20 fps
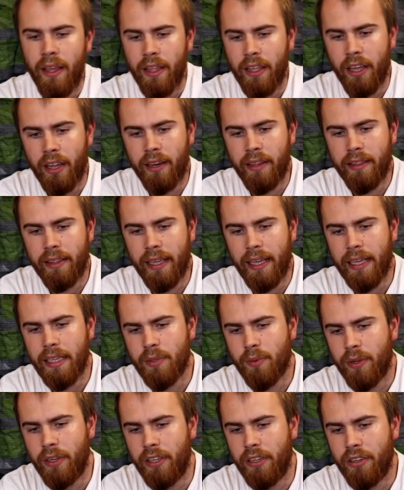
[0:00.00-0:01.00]
The only thing is,
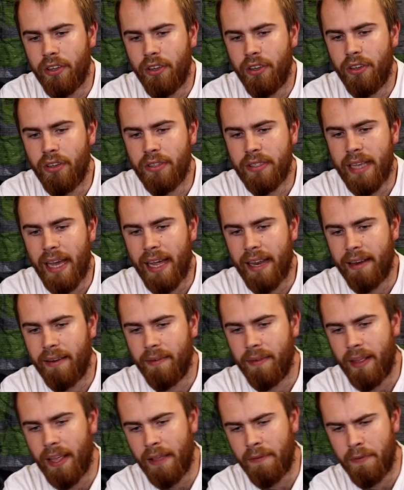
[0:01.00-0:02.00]
when you do use that,
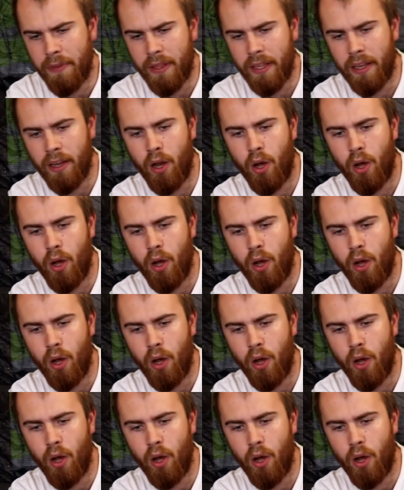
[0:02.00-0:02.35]
if the